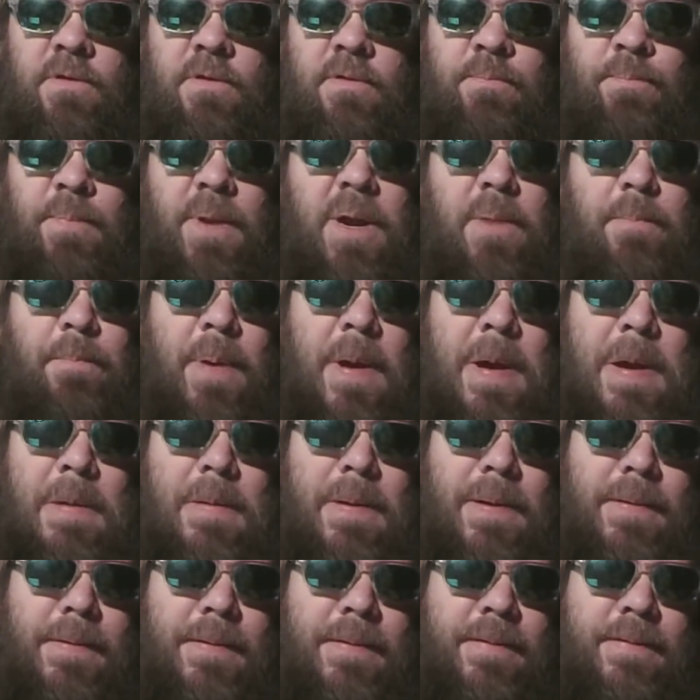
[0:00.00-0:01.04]
beer
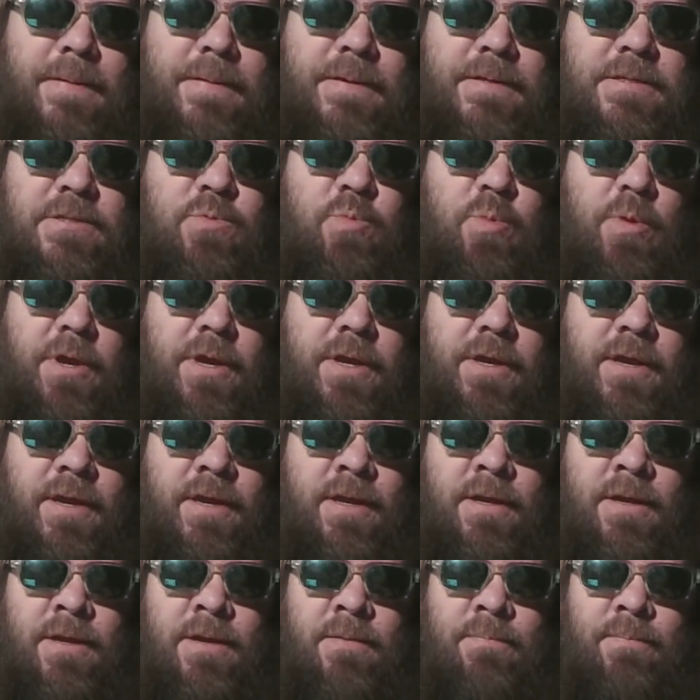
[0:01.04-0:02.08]
ponging done this
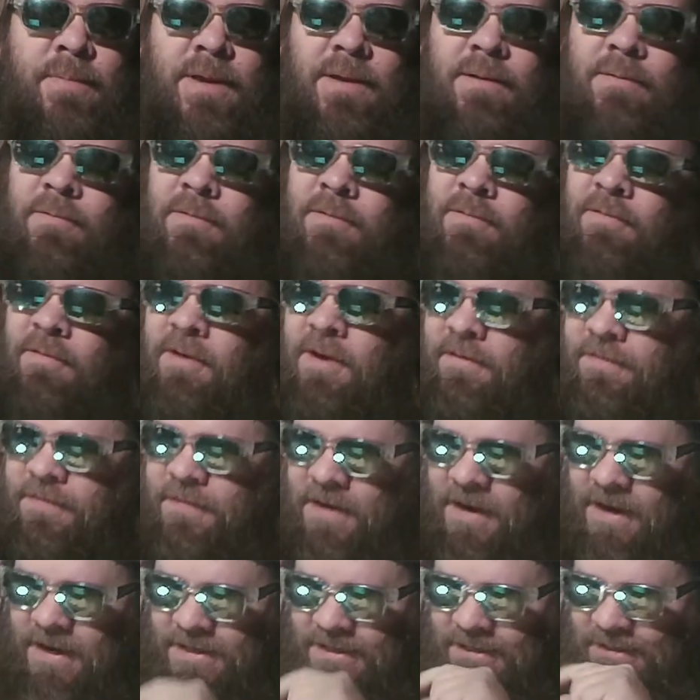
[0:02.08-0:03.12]
weekend. Me and my wife
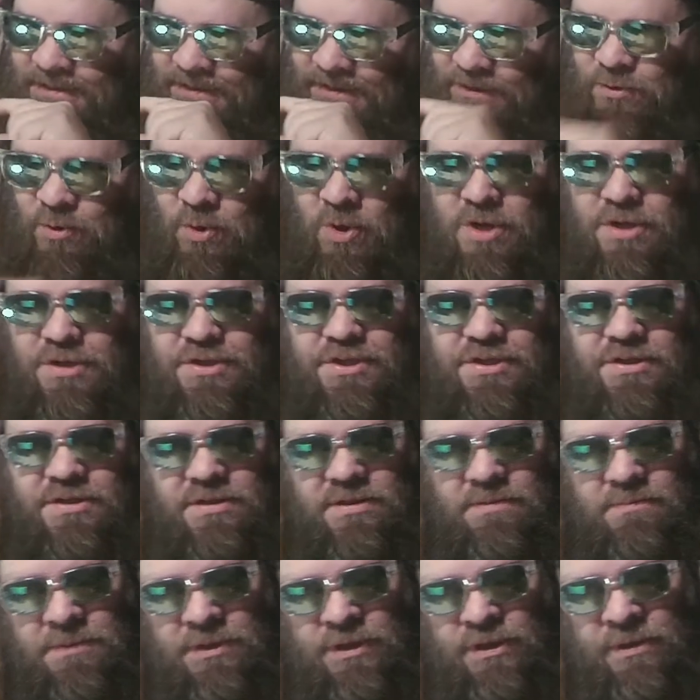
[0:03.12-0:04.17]
got crunching
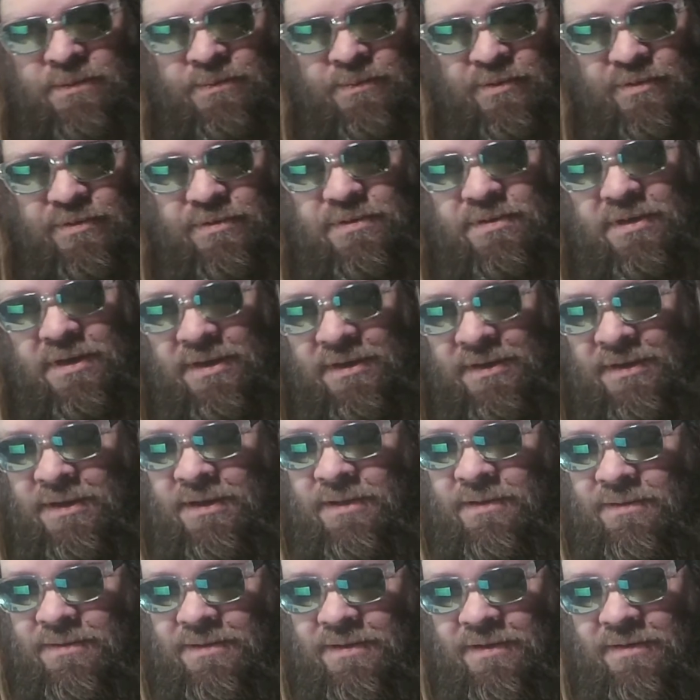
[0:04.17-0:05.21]
some numbers. I
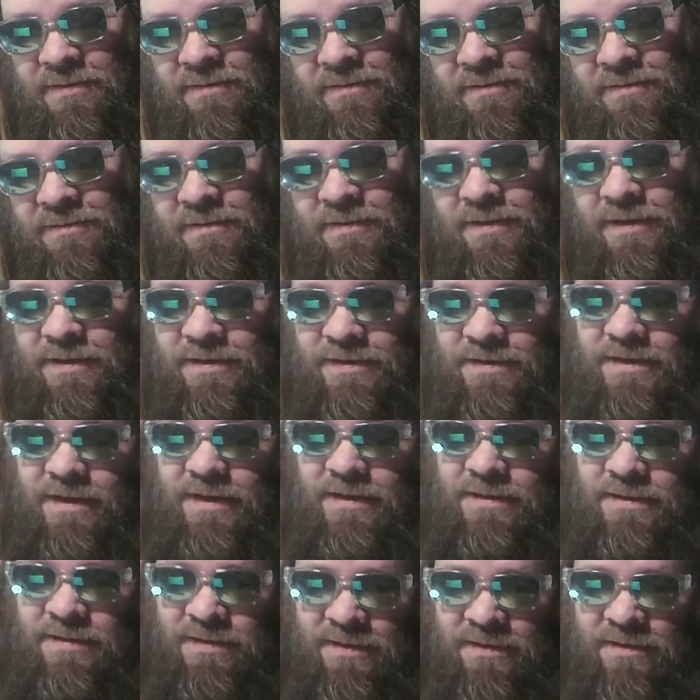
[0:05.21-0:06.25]
know it's hard.
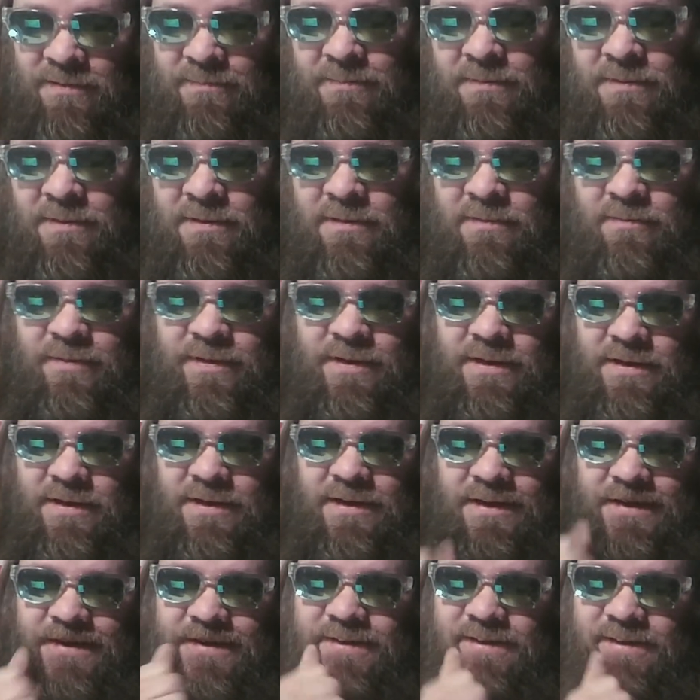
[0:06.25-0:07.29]
It took a minute. We had to
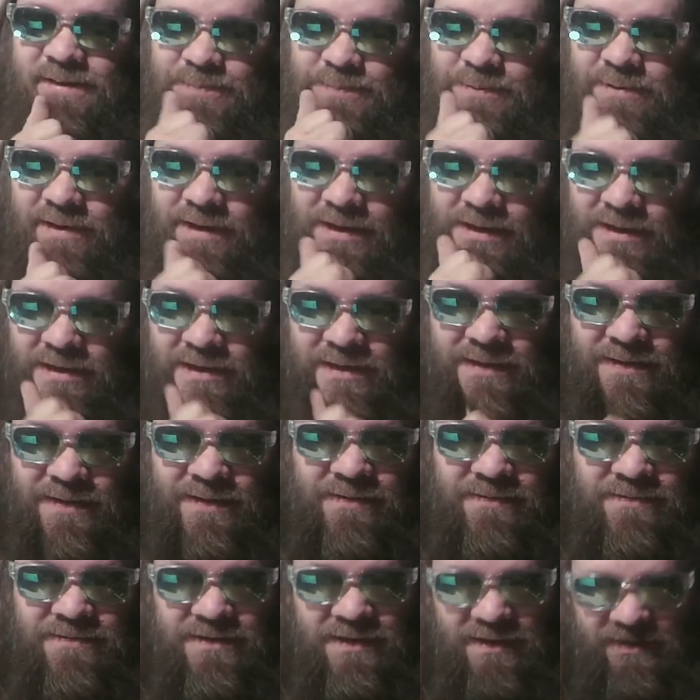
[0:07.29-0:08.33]
get a couple
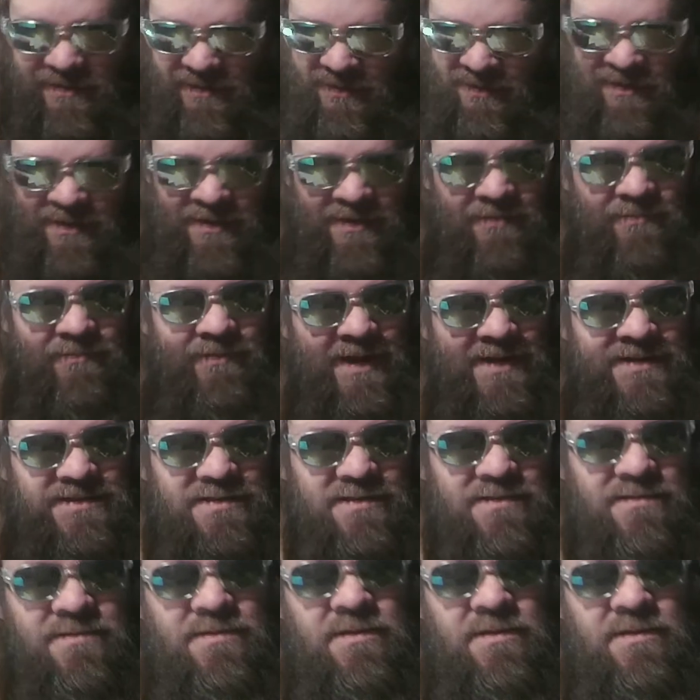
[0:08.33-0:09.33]
calculators out and a lot of racing.